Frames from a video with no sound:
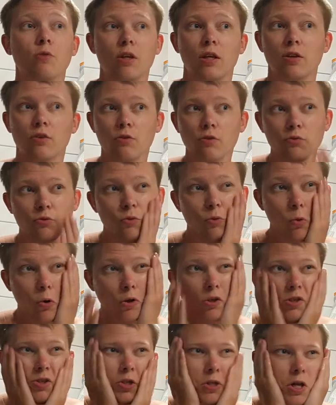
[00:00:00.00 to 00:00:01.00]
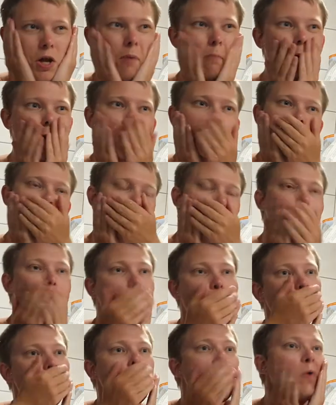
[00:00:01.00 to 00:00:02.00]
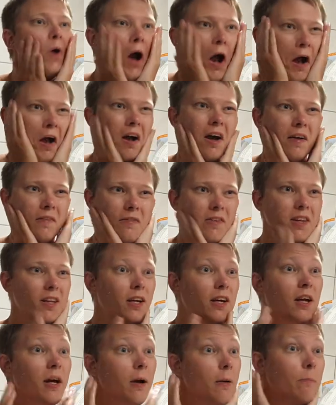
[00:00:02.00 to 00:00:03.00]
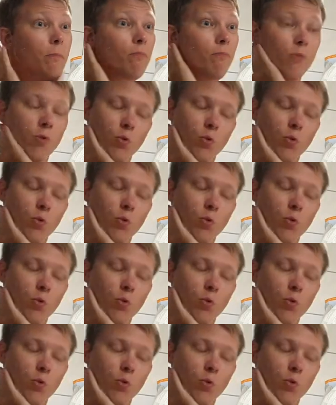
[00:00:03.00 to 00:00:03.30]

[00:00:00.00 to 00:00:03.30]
rid of all the stubble and um,